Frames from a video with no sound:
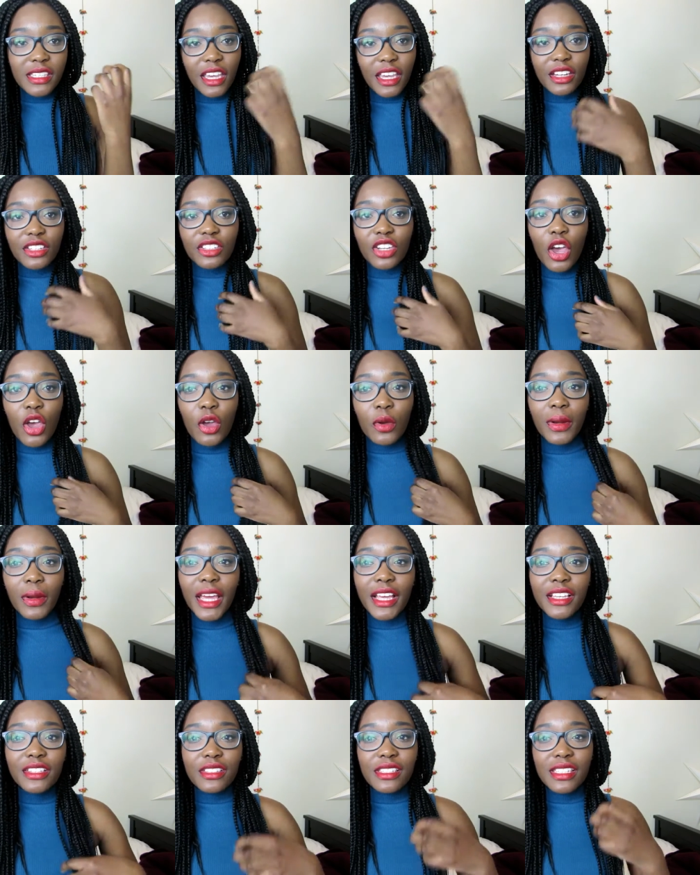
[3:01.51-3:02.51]
skin tone,
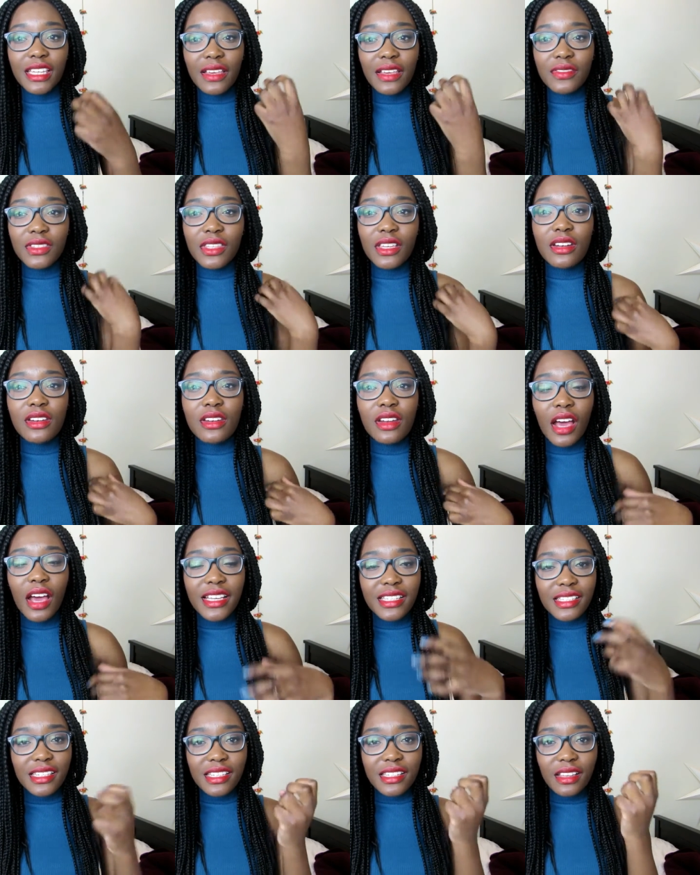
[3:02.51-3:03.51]
it just gives the
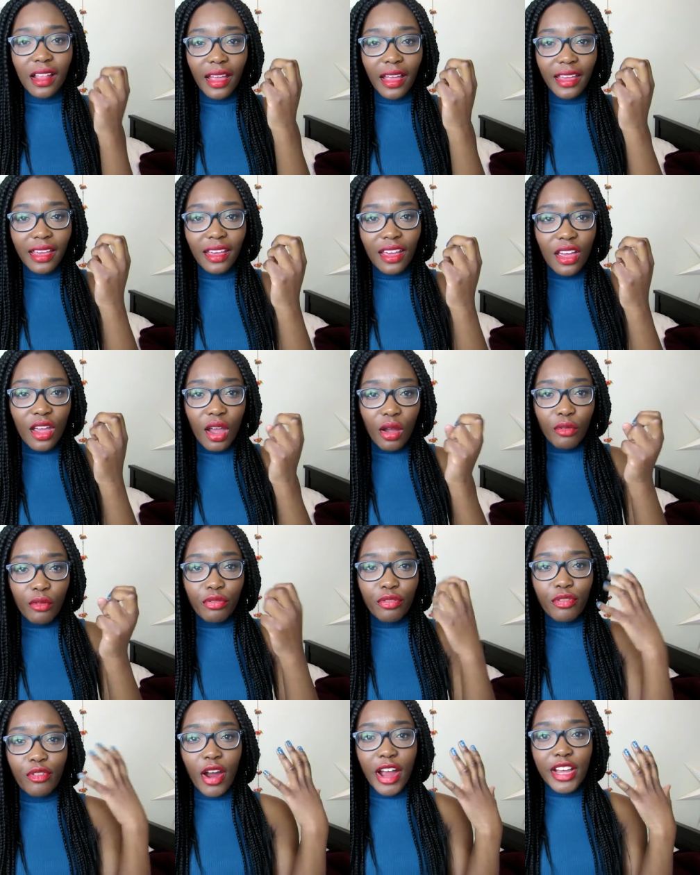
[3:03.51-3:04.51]
nicest like
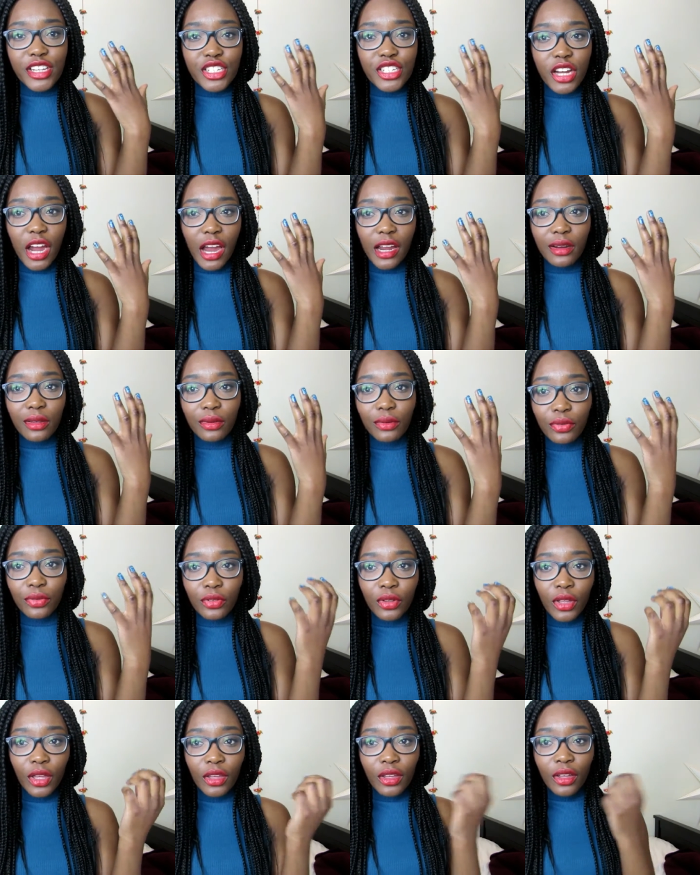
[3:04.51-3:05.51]
fresh kind of,